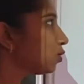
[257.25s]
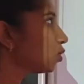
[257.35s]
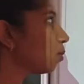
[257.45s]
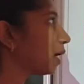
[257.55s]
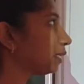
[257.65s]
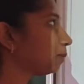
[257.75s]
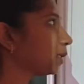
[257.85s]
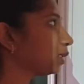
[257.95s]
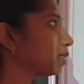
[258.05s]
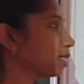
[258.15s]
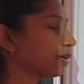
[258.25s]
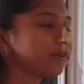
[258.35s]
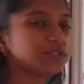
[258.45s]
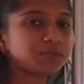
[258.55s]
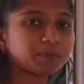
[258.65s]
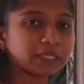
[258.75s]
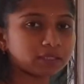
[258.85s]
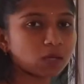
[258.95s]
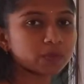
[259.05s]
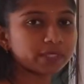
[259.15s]
So multiply this equation by
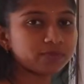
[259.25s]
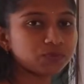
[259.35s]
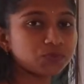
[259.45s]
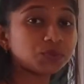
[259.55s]
1000.